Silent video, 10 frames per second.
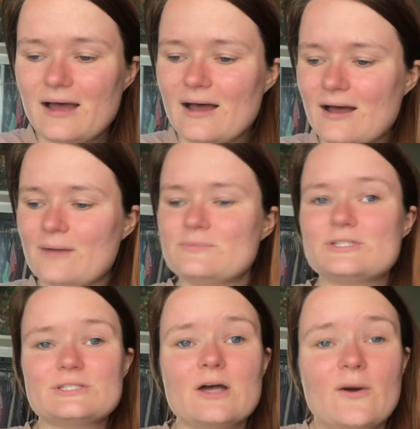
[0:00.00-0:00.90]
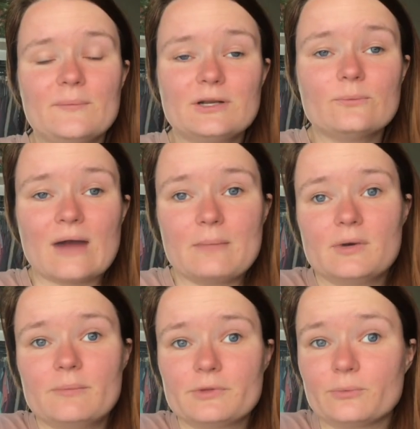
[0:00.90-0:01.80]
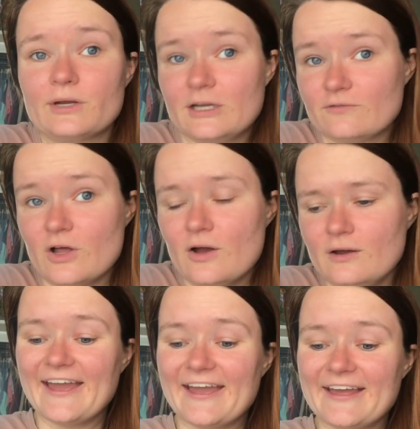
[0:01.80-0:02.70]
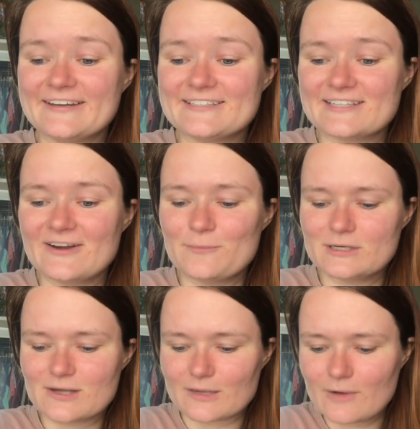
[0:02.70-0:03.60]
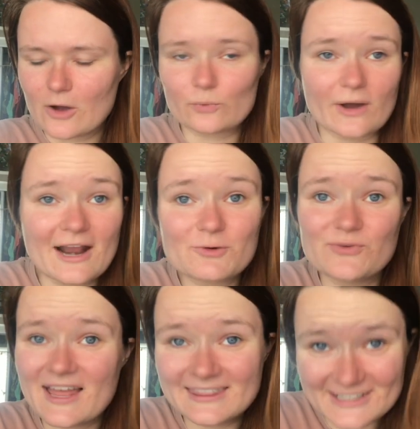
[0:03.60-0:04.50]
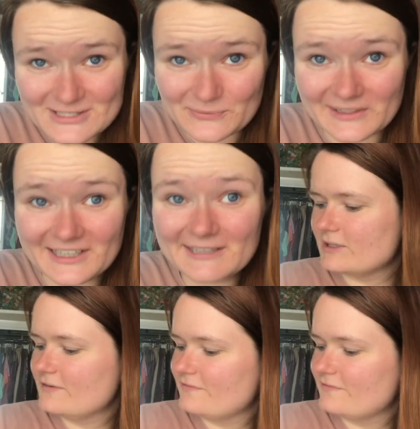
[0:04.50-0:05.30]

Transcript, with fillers: Um, so I'm gonna wrap up the reading blog and so I'm gonna talk about what I read this week. The